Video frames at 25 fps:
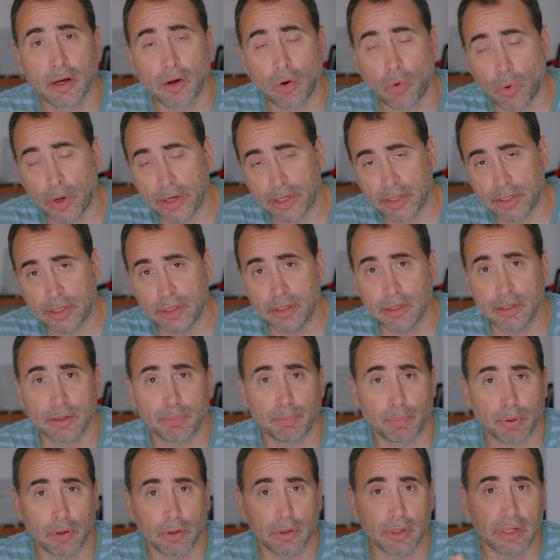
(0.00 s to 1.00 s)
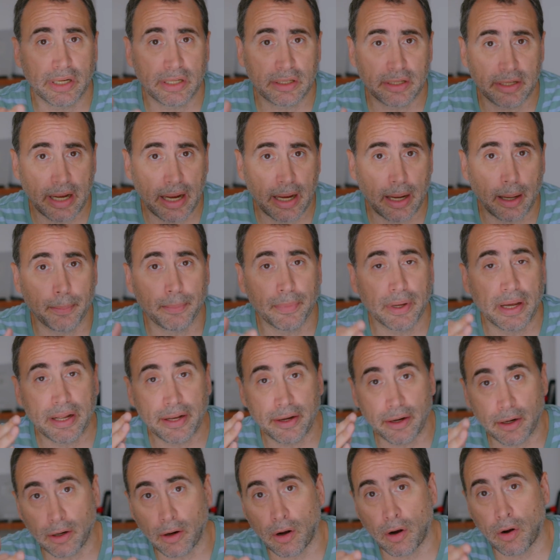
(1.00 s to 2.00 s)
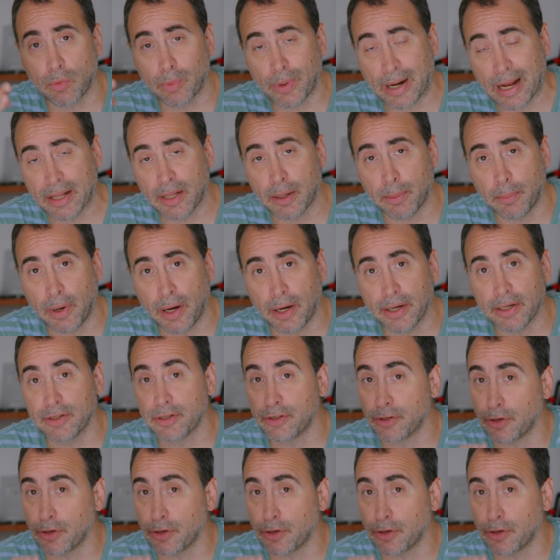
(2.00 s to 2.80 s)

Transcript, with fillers: questions per exam, and they're all randomized.